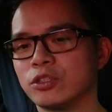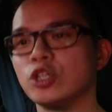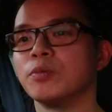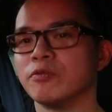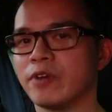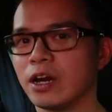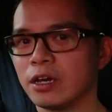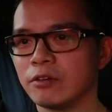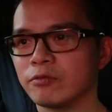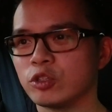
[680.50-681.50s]

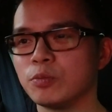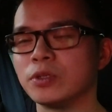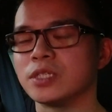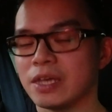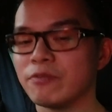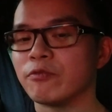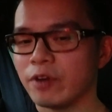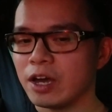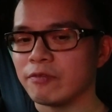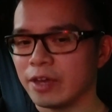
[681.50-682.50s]

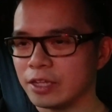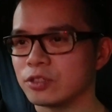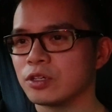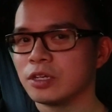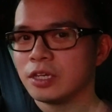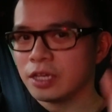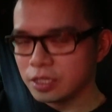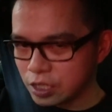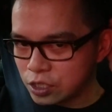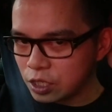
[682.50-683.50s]
2.75 inch
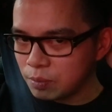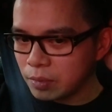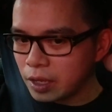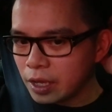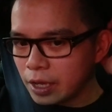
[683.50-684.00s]
system.